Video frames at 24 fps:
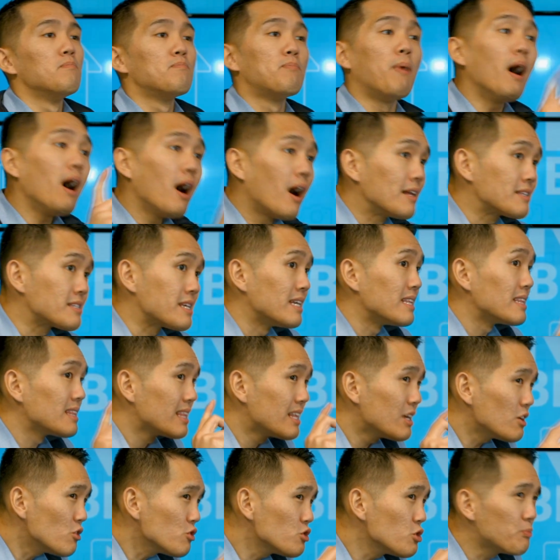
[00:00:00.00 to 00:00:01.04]
But
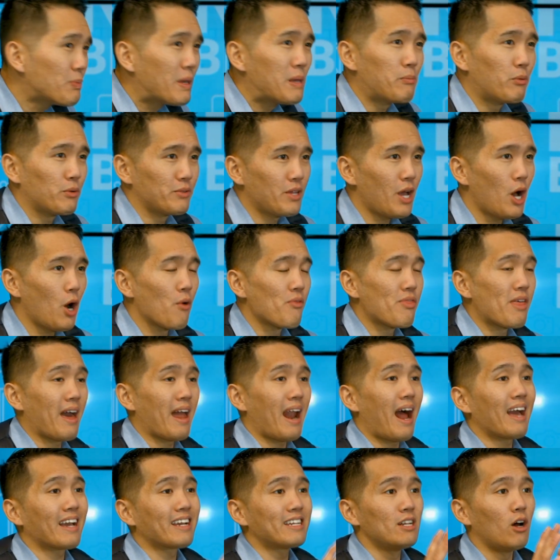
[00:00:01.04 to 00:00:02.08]
little do people know
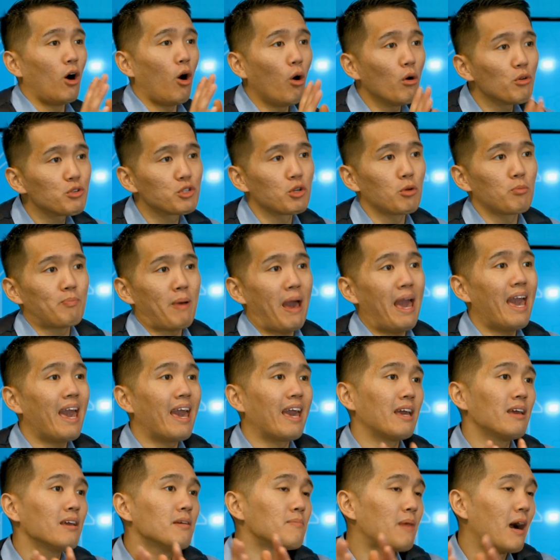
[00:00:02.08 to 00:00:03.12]
that I can also pay